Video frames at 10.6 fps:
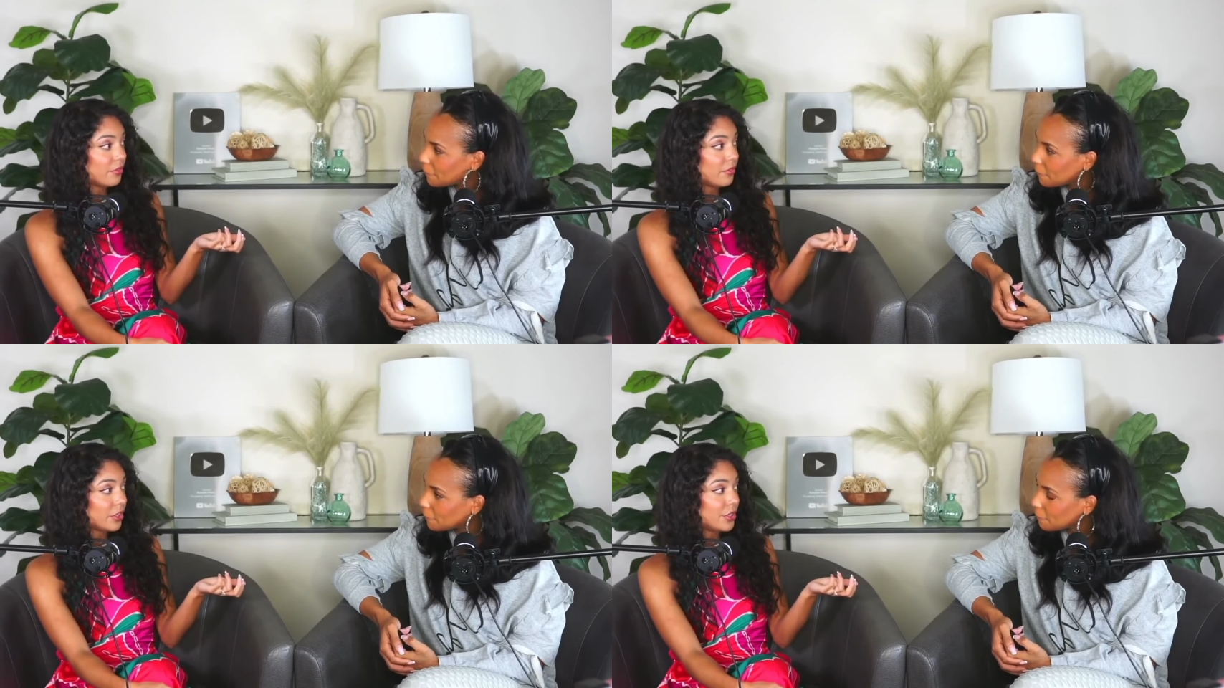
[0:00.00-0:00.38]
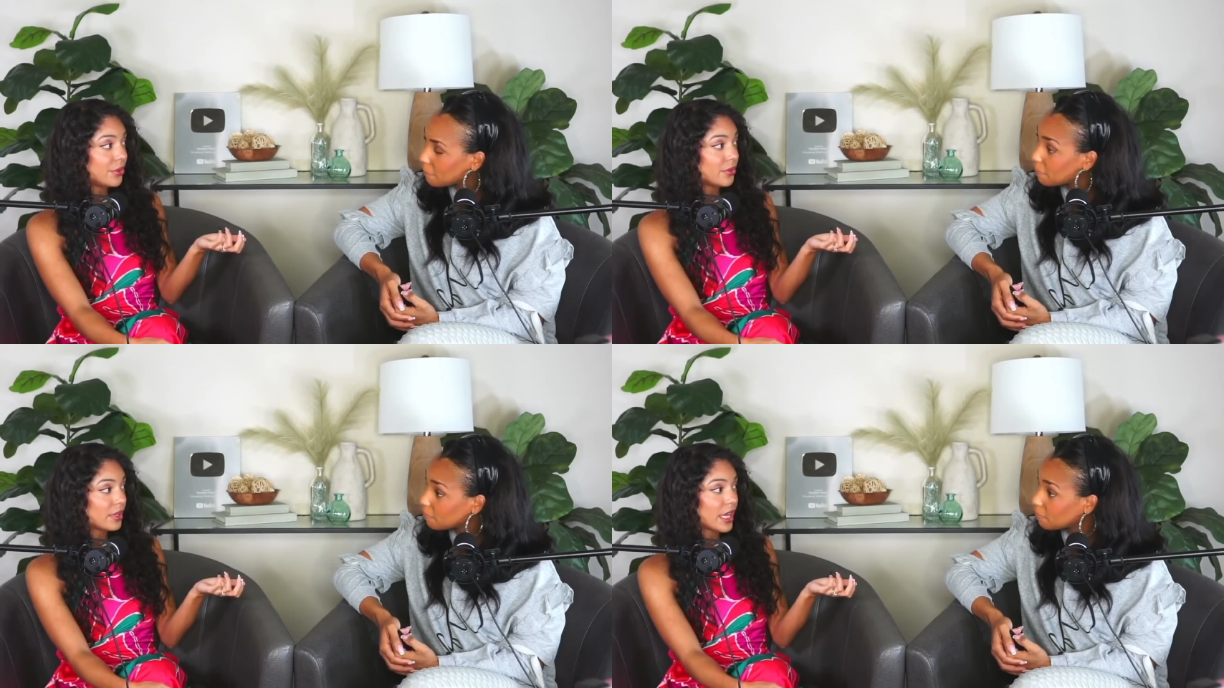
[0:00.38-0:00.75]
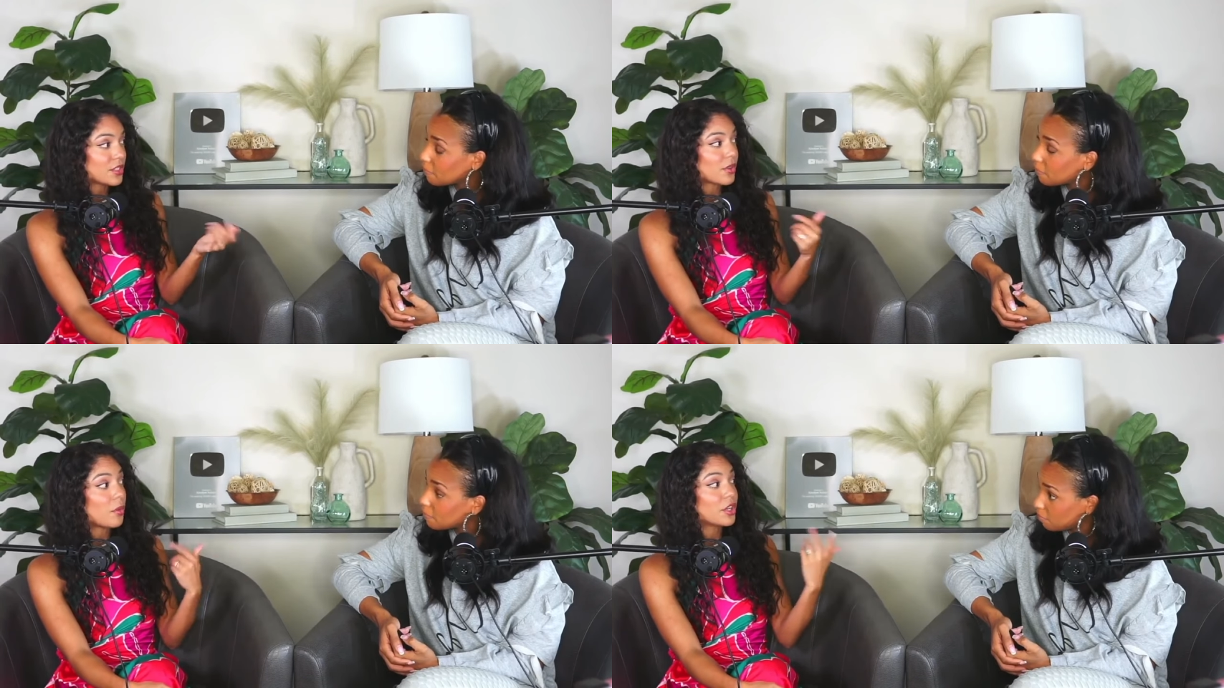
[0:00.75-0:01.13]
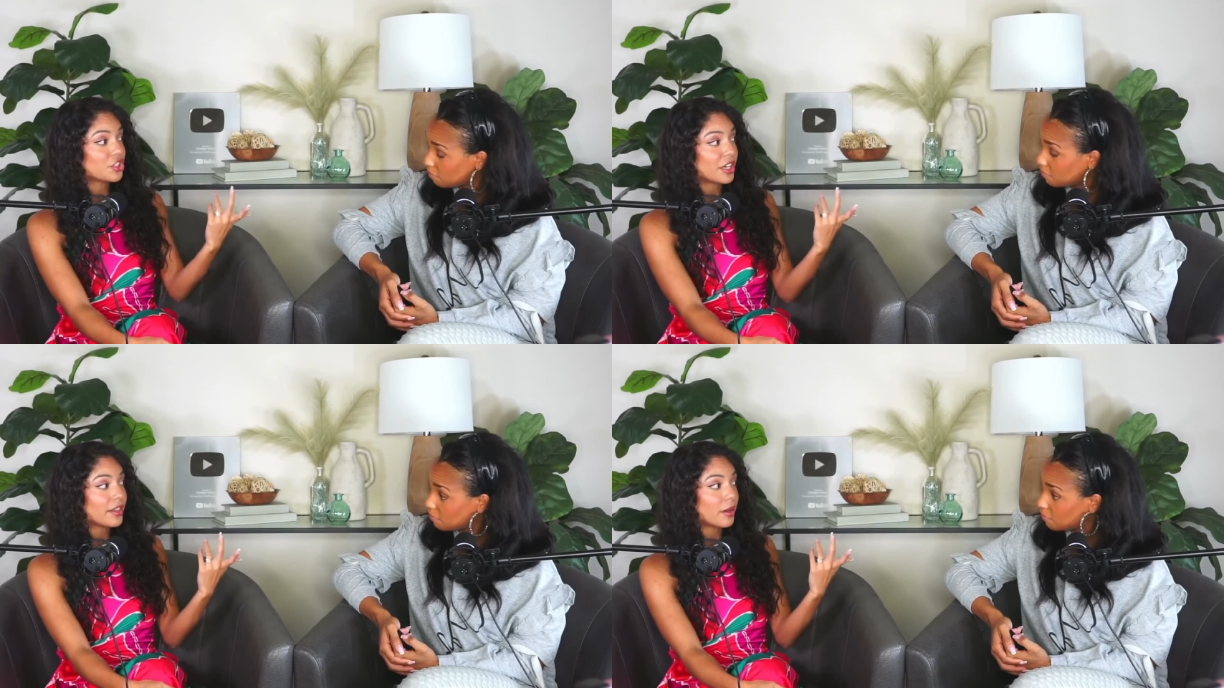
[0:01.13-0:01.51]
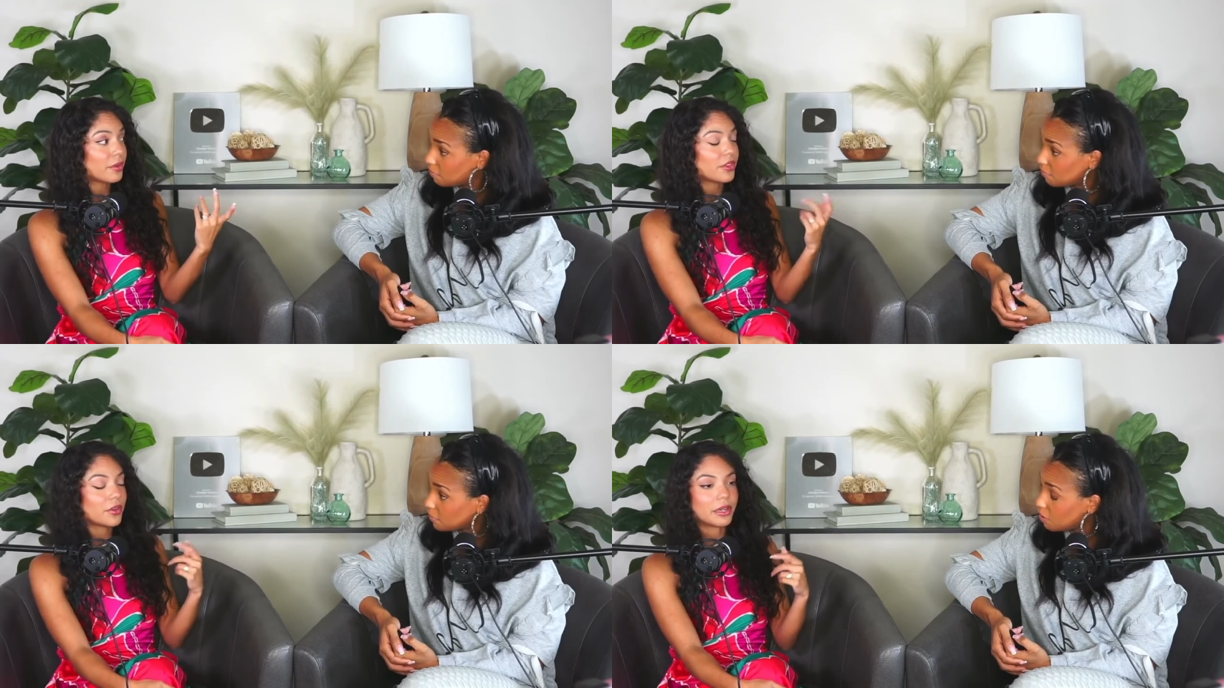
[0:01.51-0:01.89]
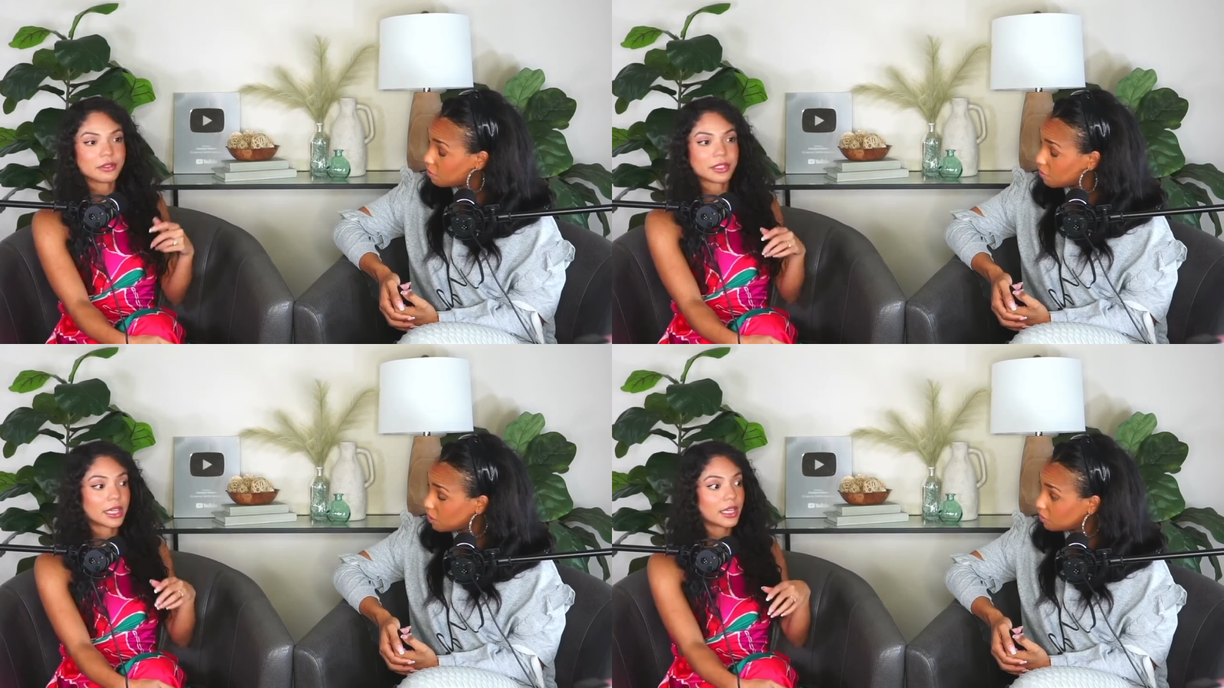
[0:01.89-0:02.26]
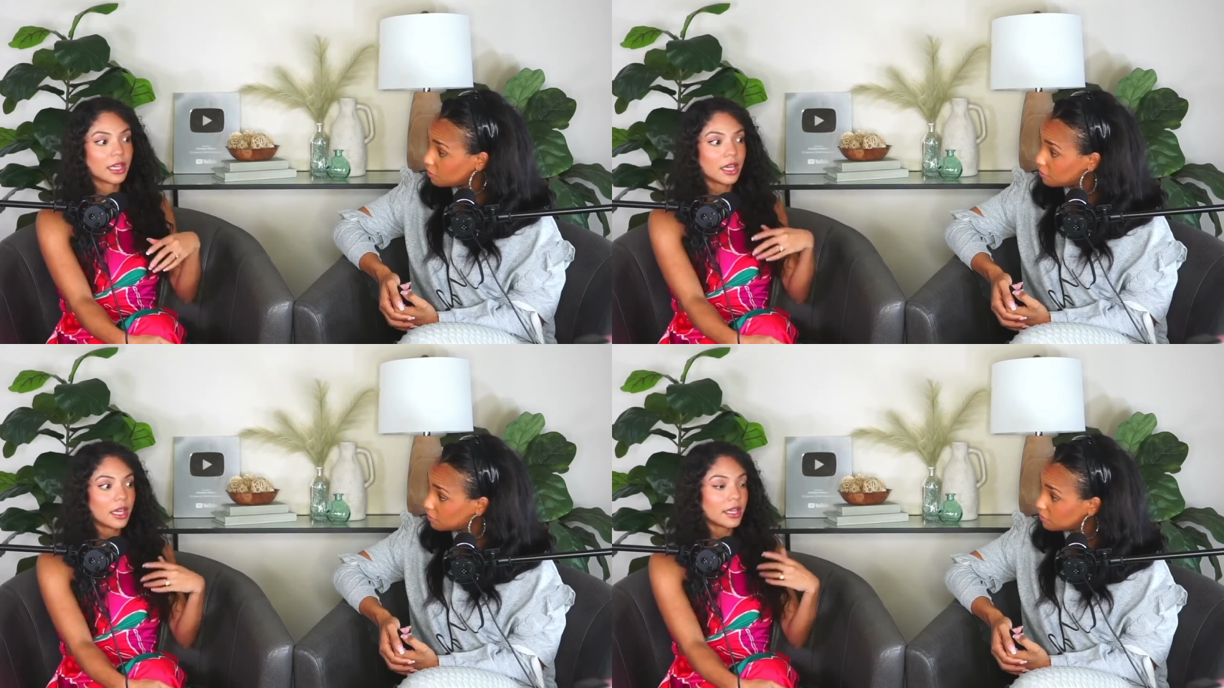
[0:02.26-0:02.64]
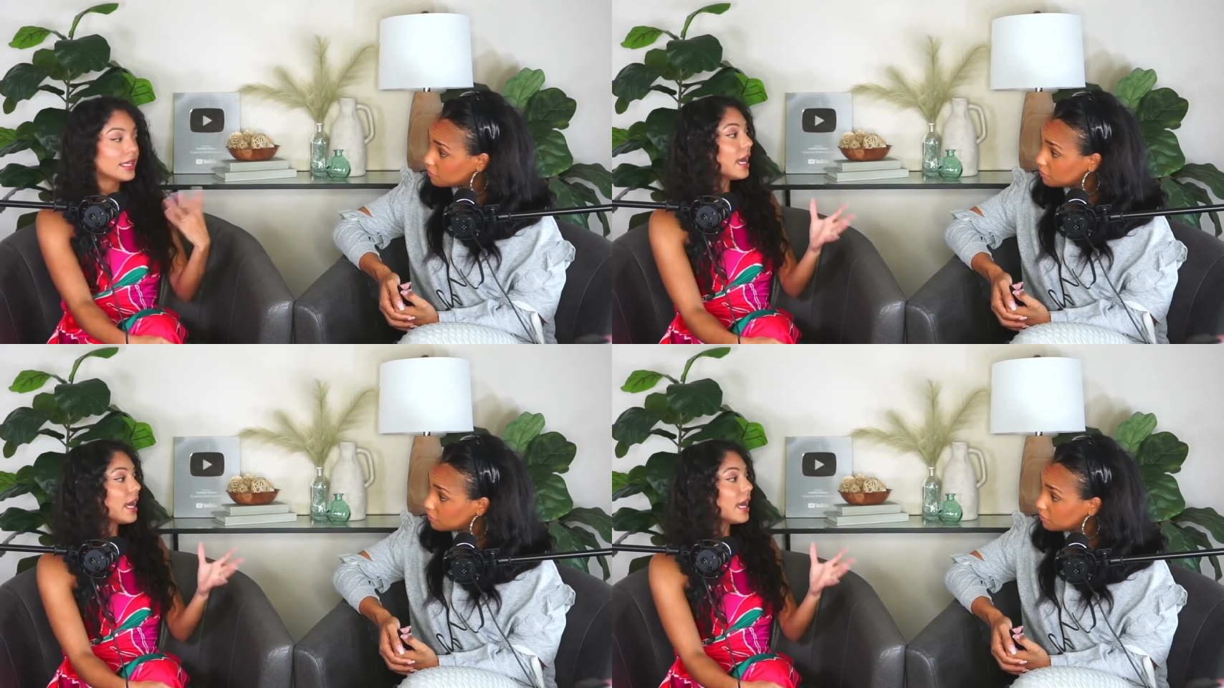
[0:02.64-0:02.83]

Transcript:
Speaker 1: you and so i want to share that with you and i was like yeah